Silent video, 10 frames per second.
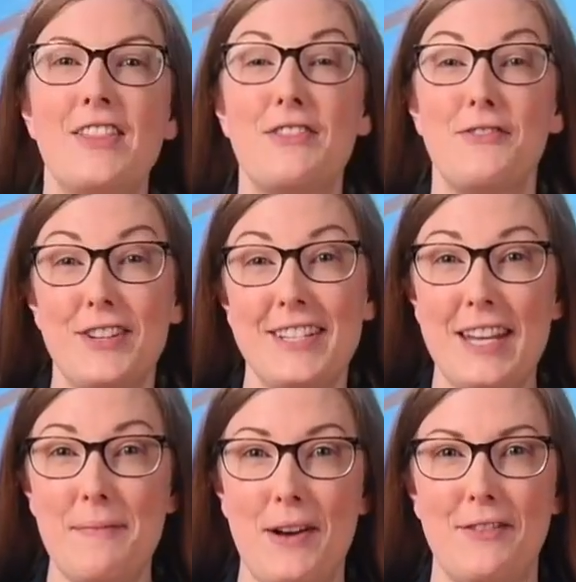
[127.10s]
The first
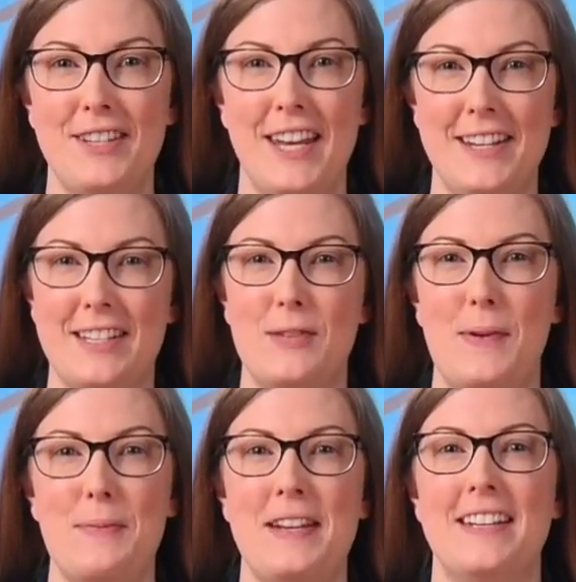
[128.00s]
step of today's
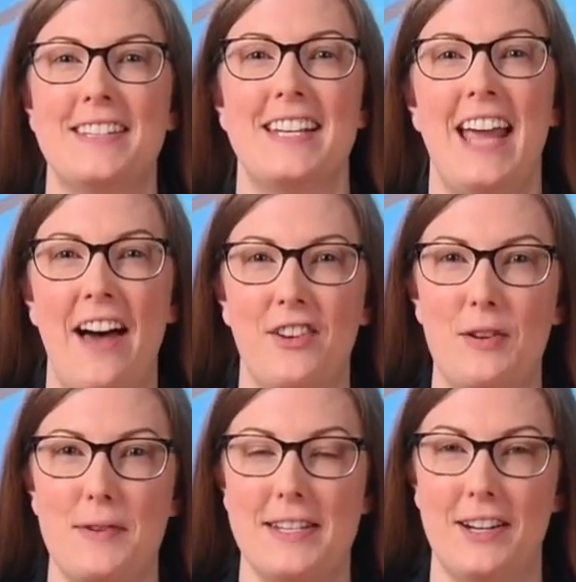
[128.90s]
experiment is to gather your
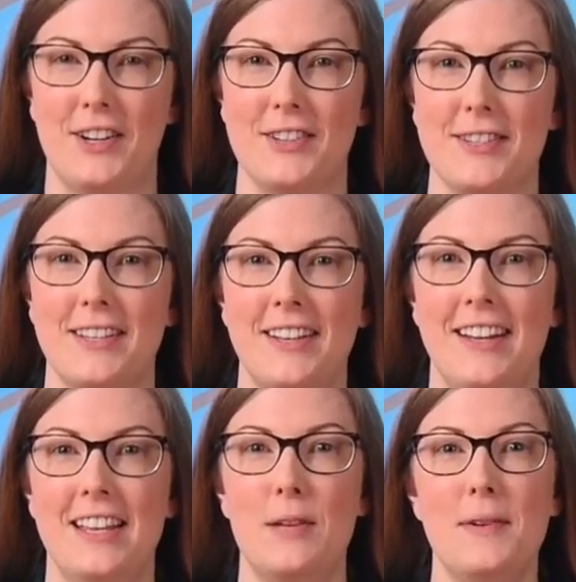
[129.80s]
materials.
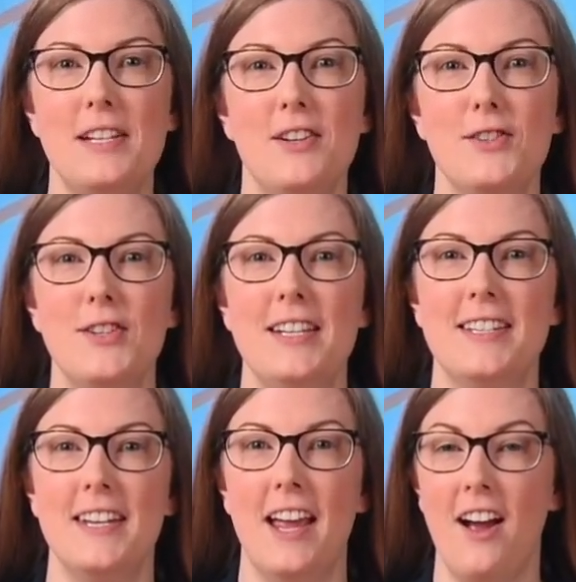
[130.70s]
The materials you need
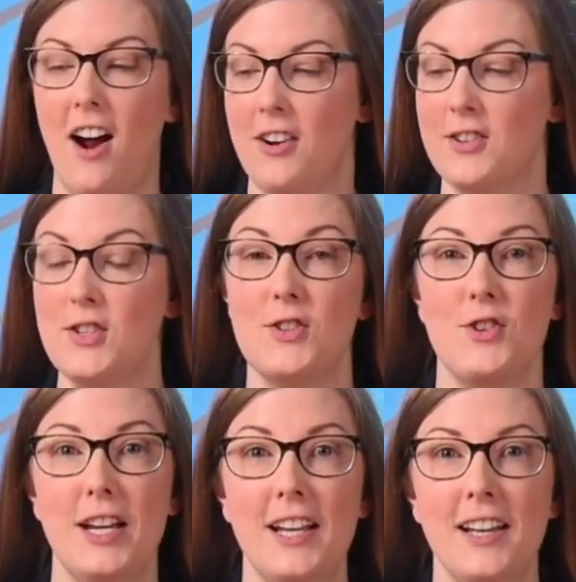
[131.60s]
today are
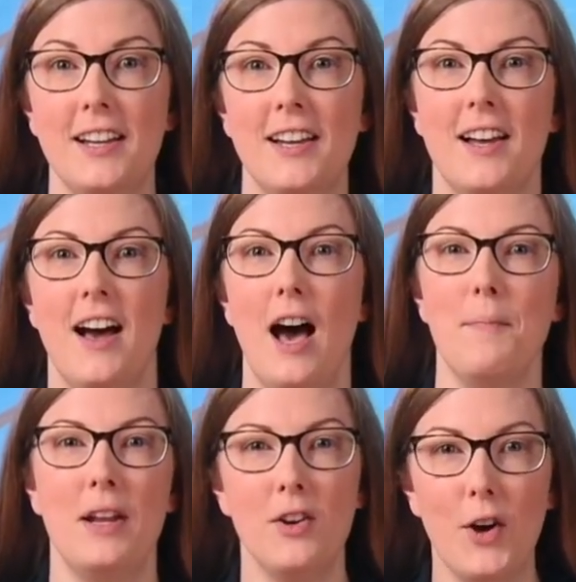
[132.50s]
string, a
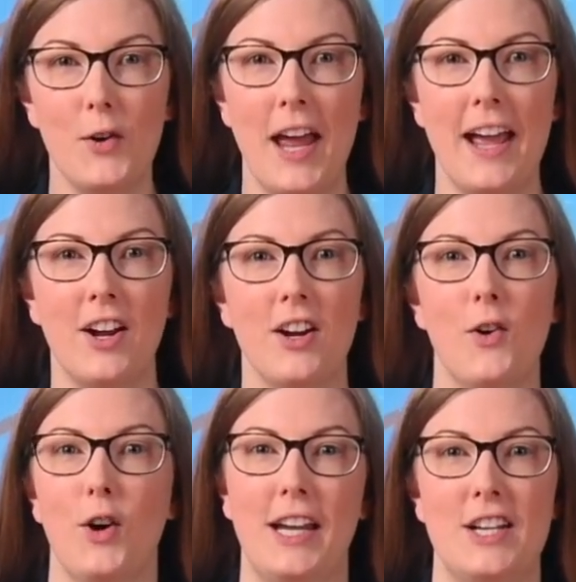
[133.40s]
metal coat hanger
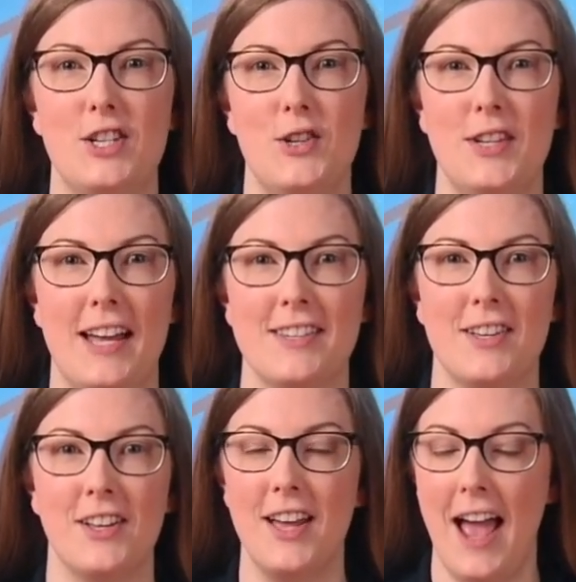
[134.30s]
or kitchen
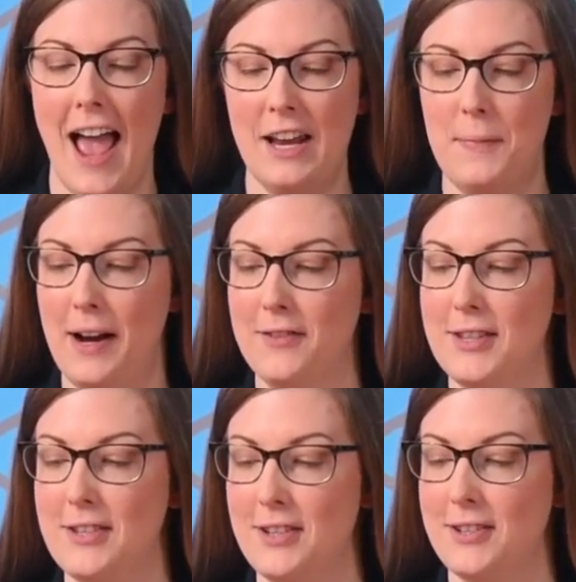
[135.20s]
utensil, and a pair of
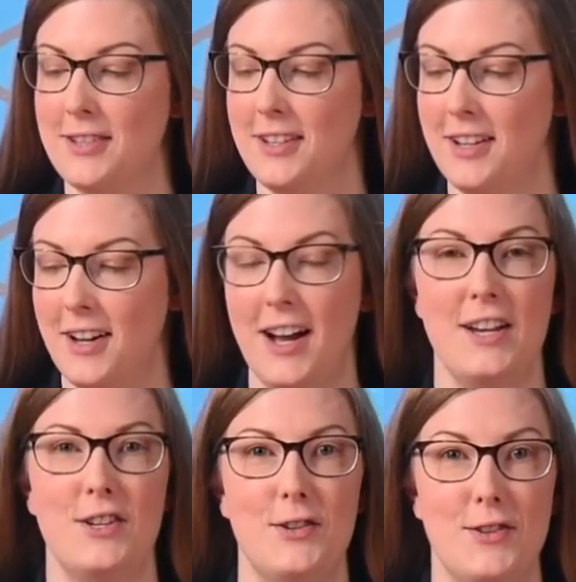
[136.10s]
scissors. I
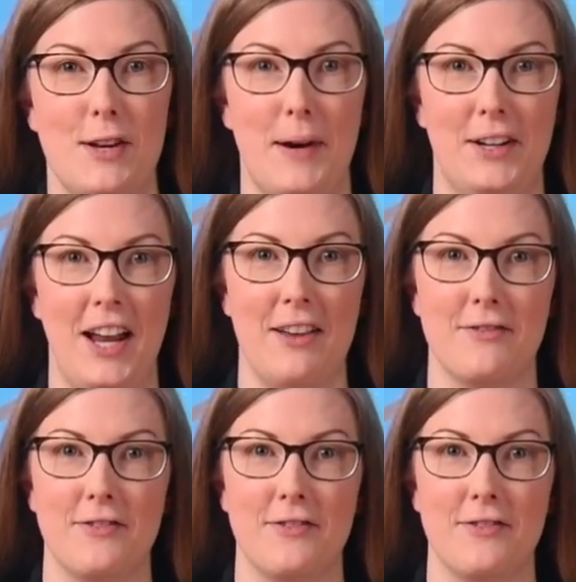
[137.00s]
chose a butter knife.